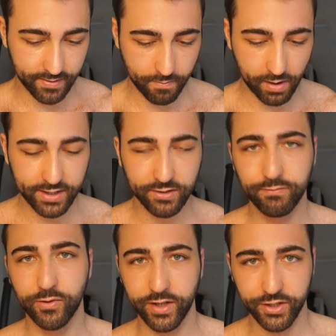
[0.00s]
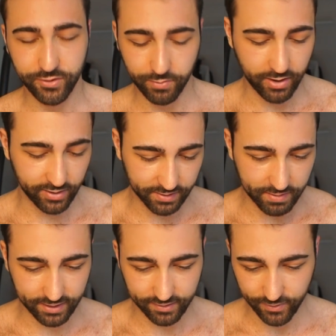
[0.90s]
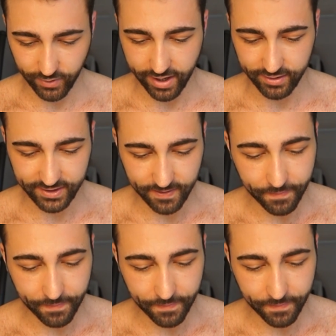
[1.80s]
place of origin, to be honest, but who cares.